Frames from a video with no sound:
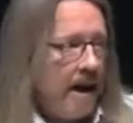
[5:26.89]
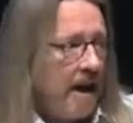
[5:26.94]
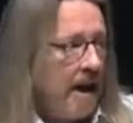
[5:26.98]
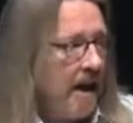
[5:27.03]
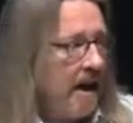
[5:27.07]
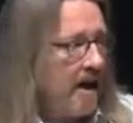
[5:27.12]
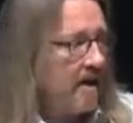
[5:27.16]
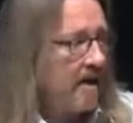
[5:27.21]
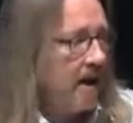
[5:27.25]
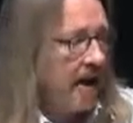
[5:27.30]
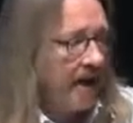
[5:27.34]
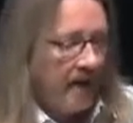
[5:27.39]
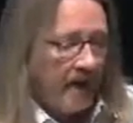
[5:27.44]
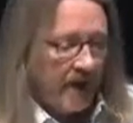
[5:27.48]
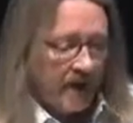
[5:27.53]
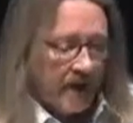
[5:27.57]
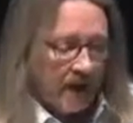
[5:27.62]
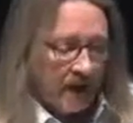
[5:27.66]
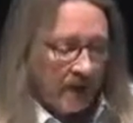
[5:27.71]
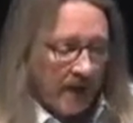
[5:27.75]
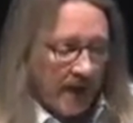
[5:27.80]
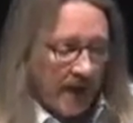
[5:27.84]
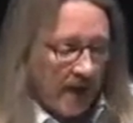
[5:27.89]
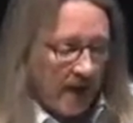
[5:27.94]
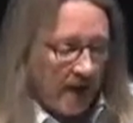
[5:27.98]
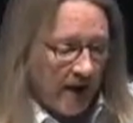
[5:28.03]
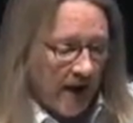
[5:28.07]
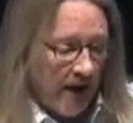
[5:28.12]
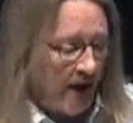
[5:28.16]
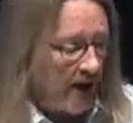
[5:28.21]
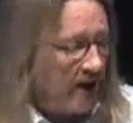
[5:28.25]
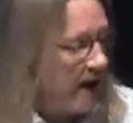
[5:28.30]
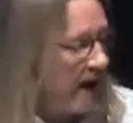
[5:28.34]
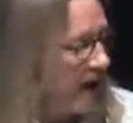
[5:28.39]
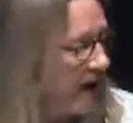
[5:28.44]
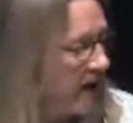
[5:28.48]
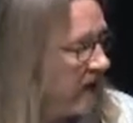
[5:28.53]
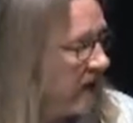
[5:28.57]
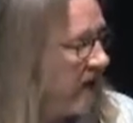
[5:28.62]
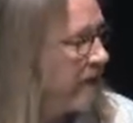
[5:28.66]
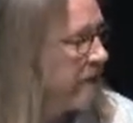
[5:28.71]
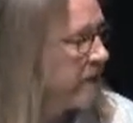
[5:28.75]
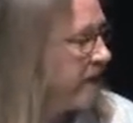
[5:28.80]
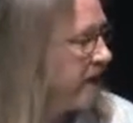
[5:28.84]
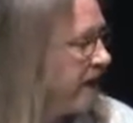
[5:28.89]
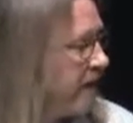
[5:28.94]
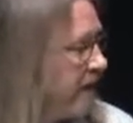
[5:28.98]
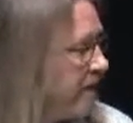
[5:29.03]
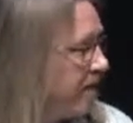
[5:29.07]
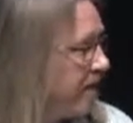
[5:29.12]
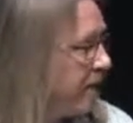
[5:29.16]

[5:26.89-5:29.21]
And this has been an exceptionally